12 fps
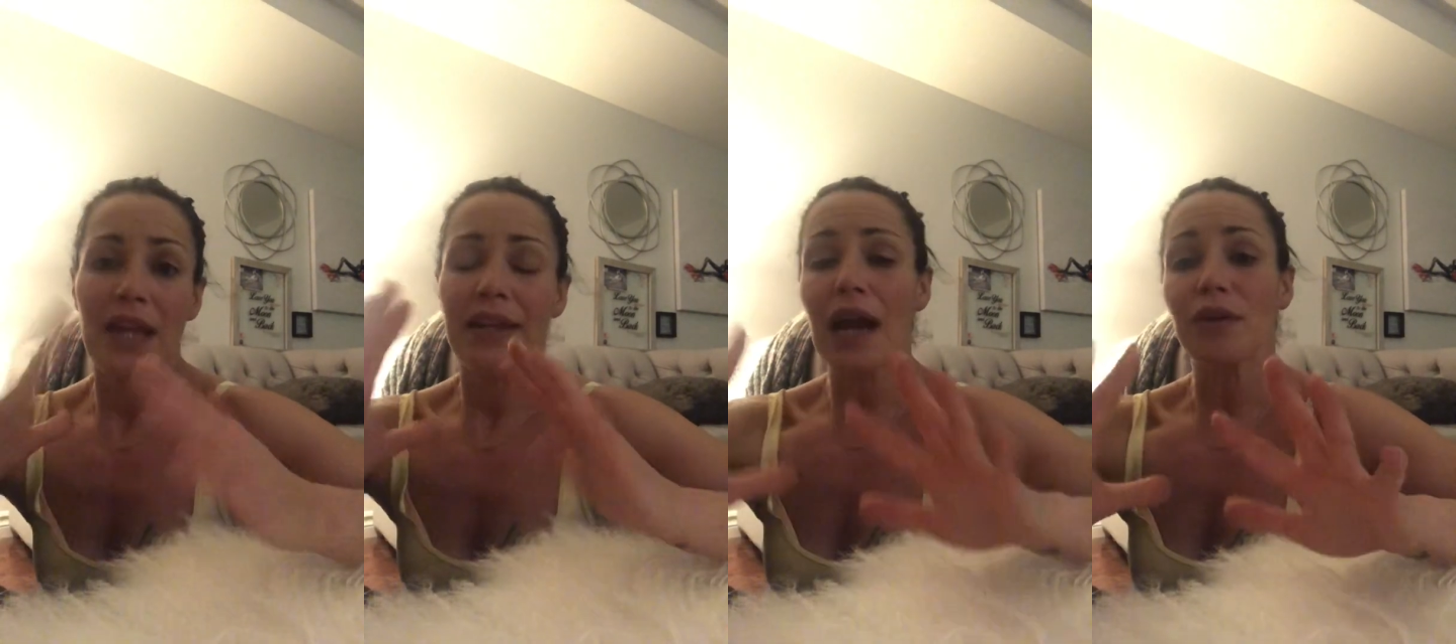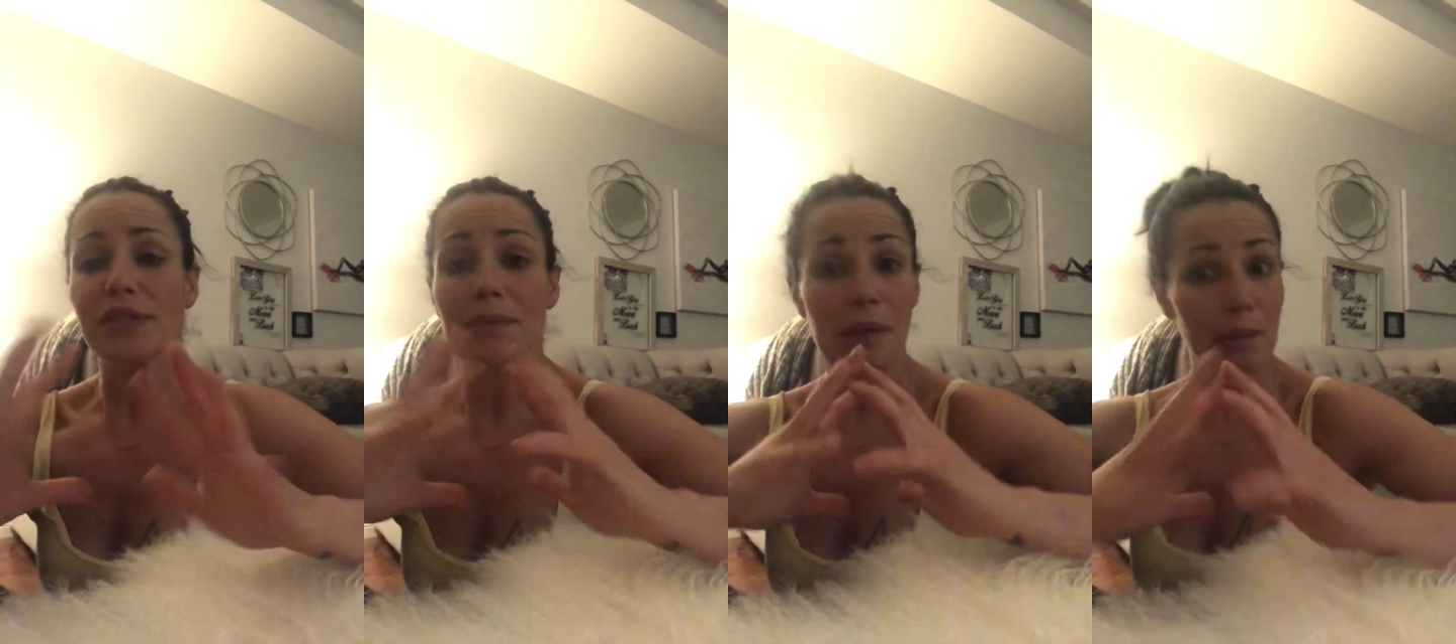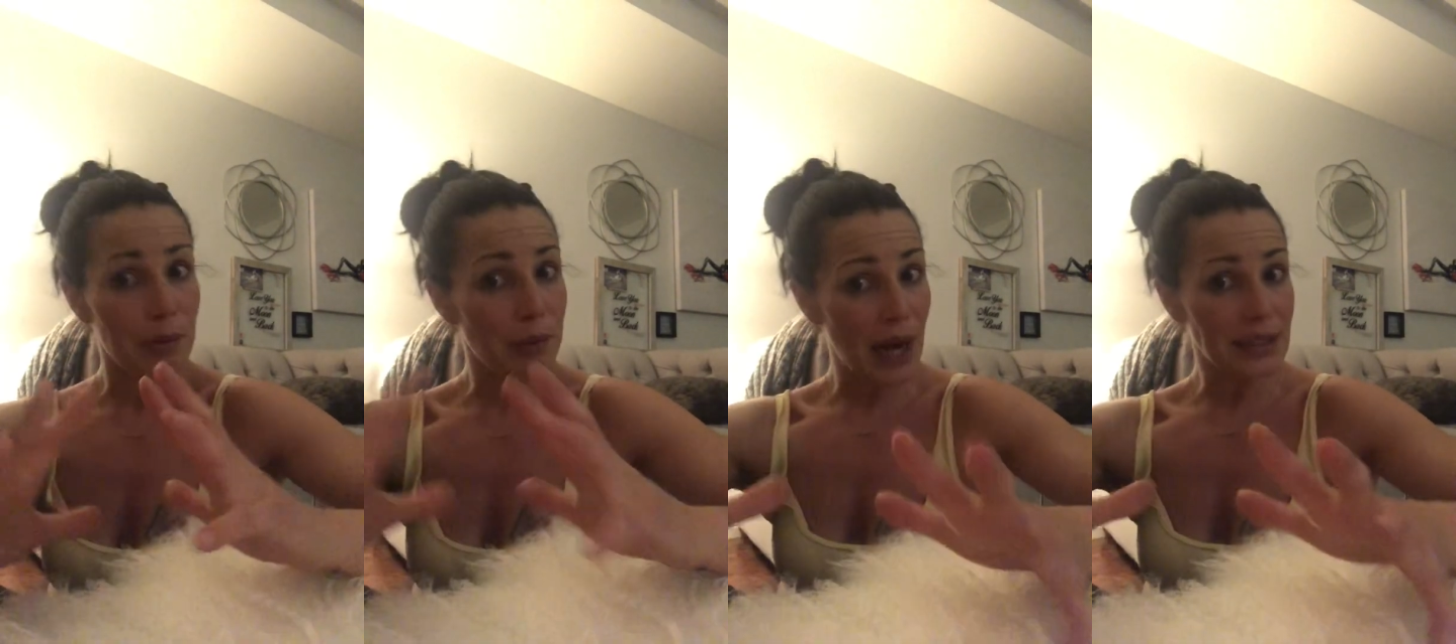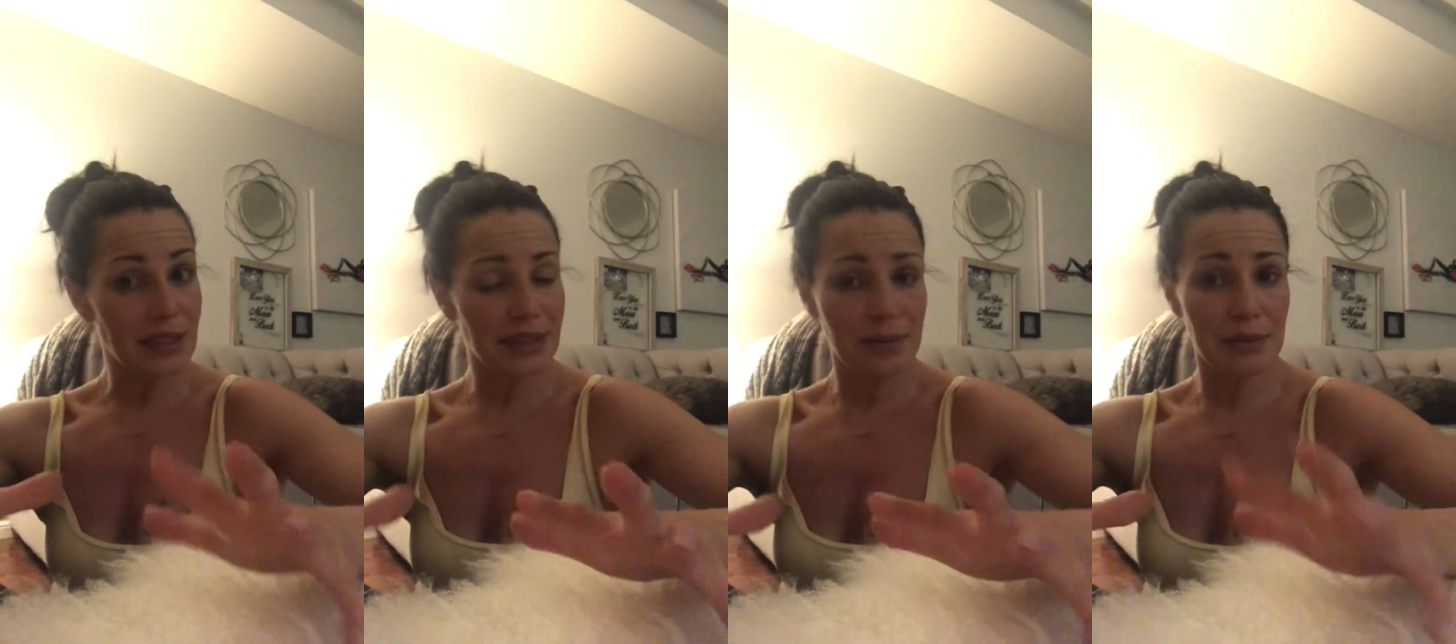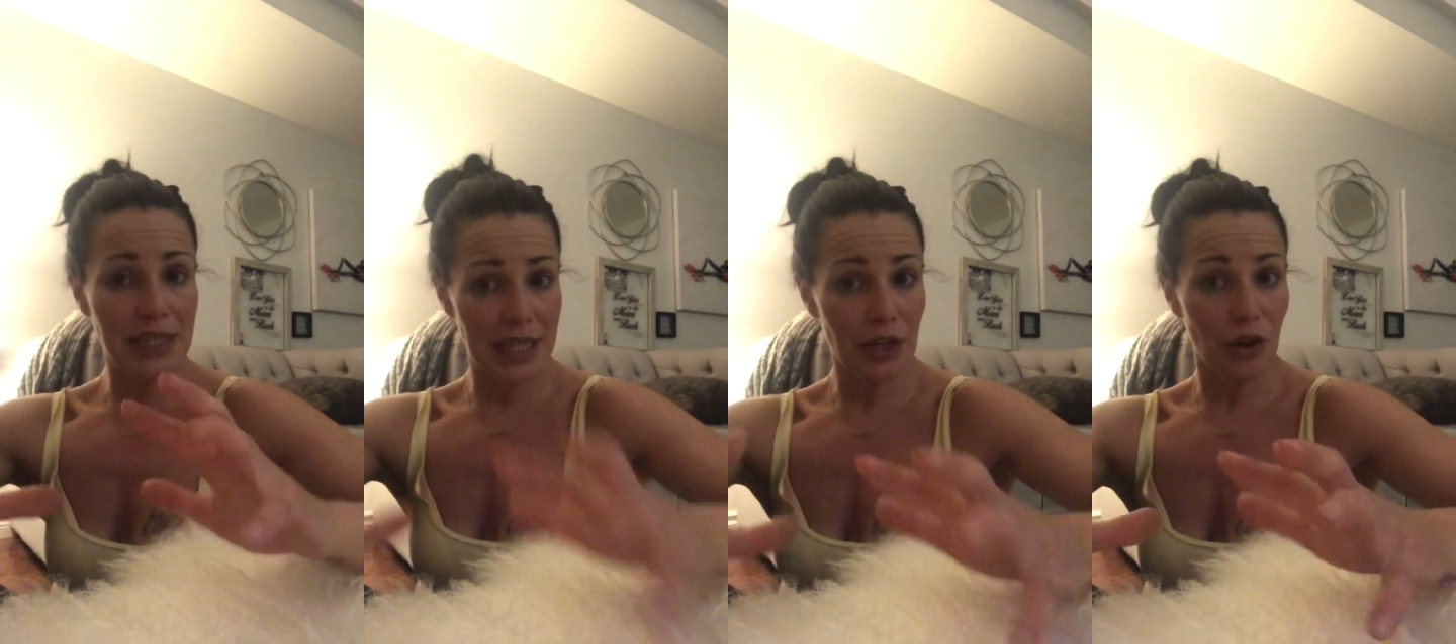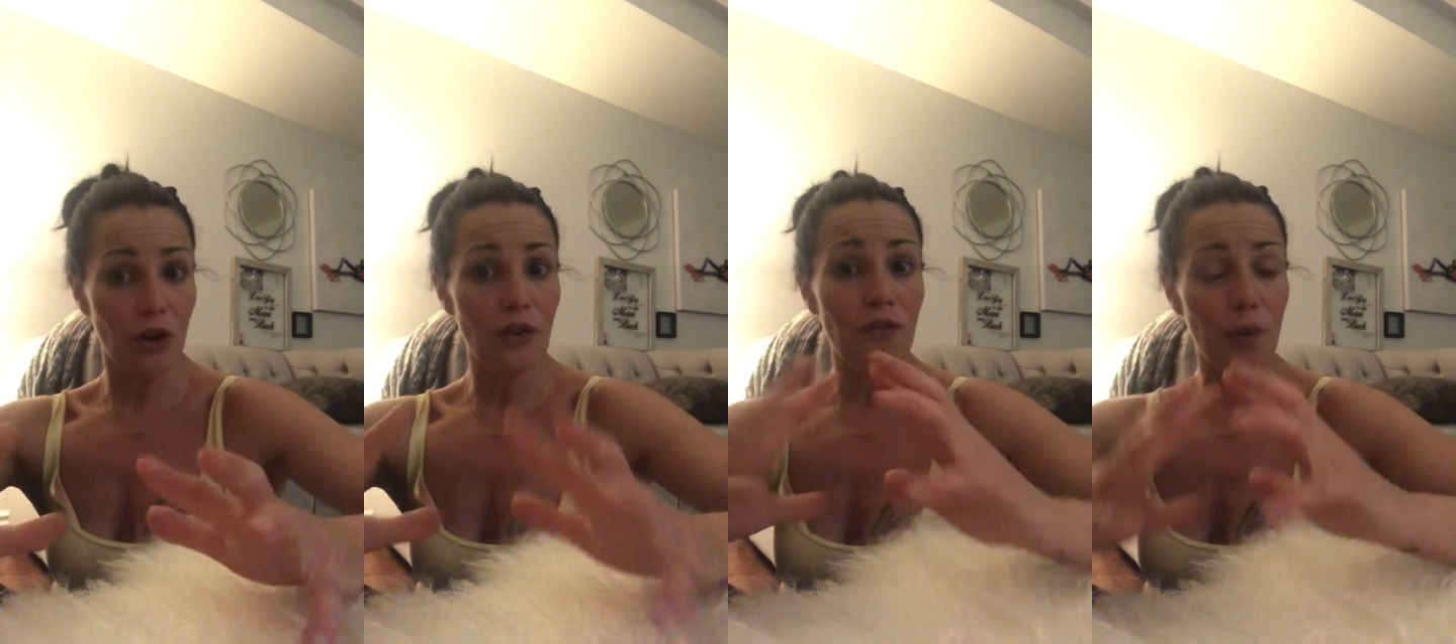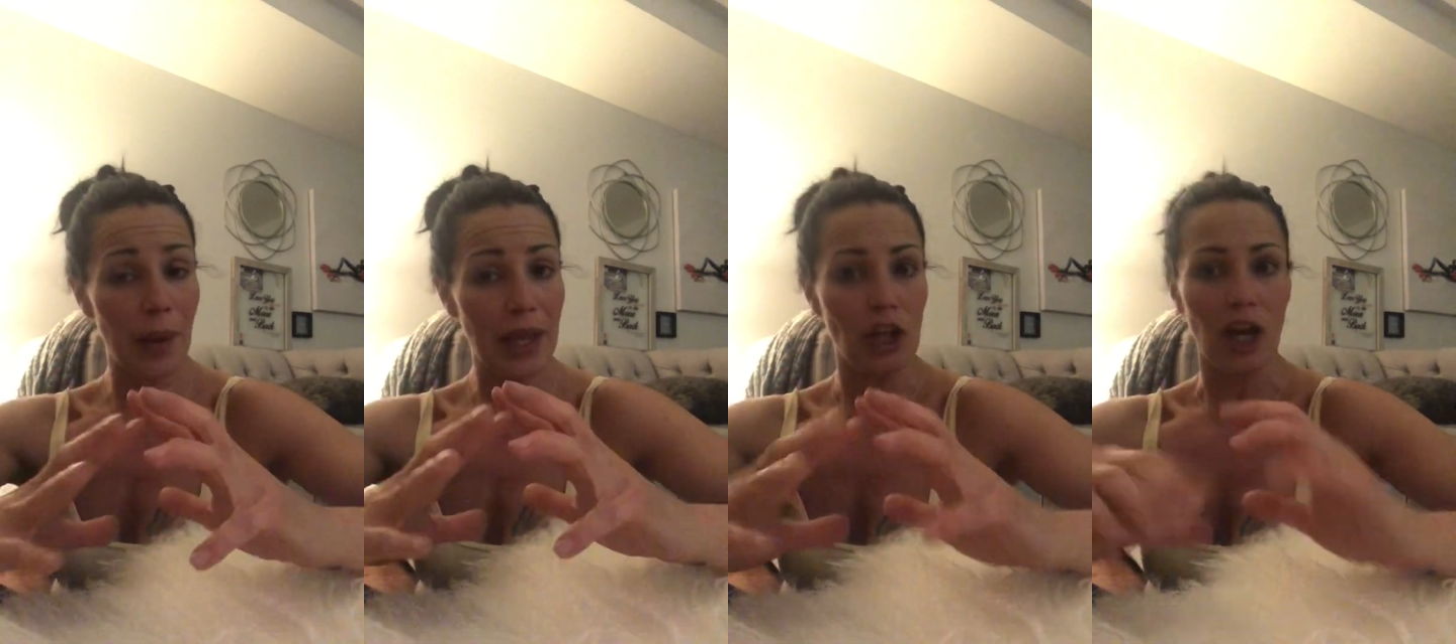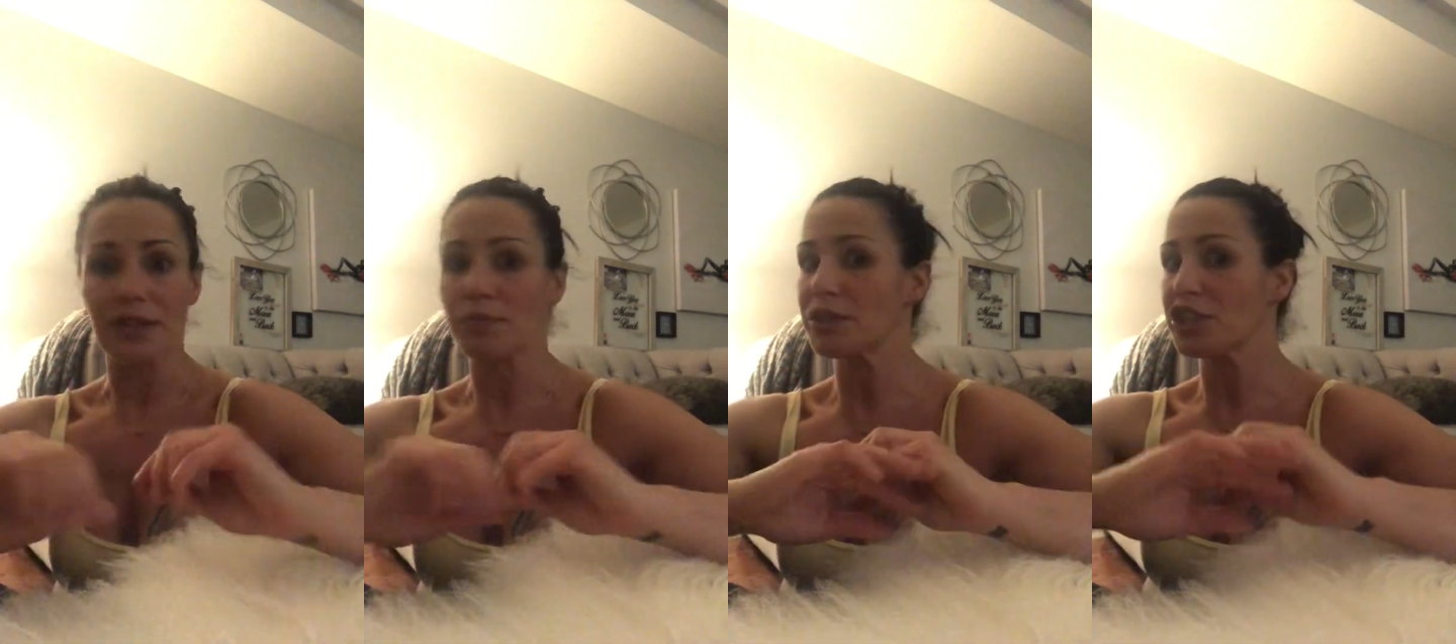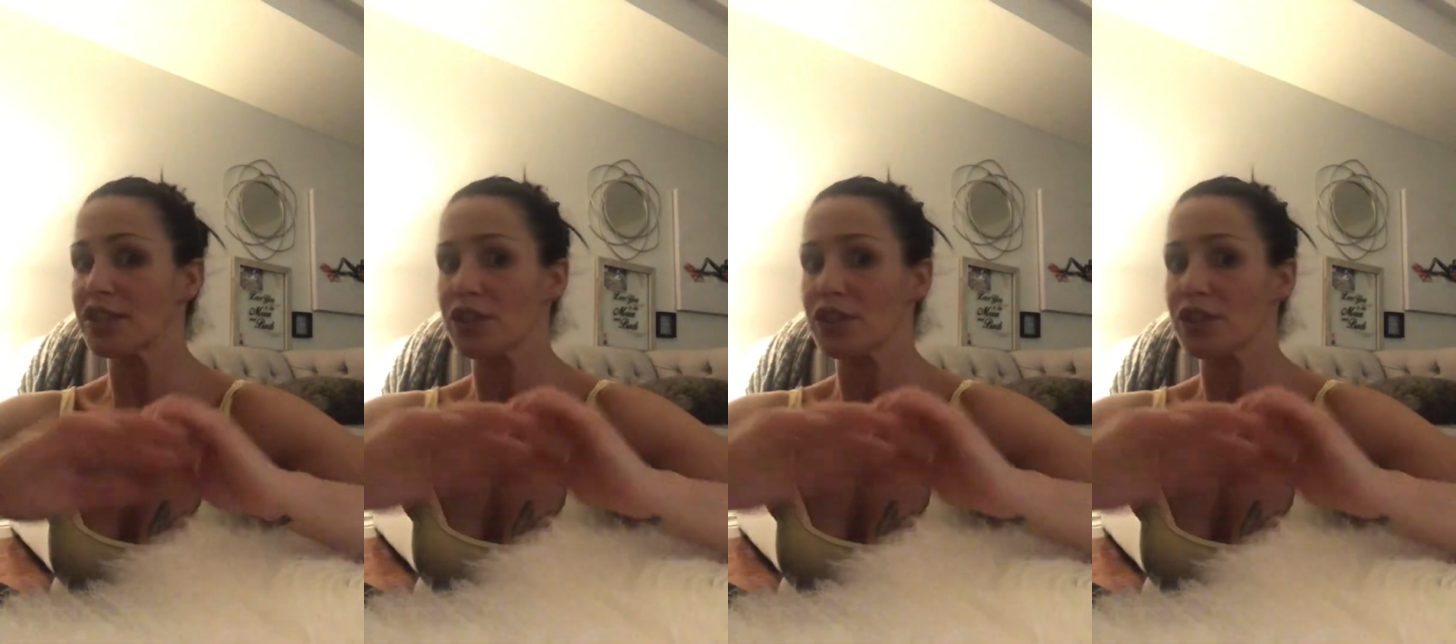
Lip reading: Now, some people practice keto for weight loss, which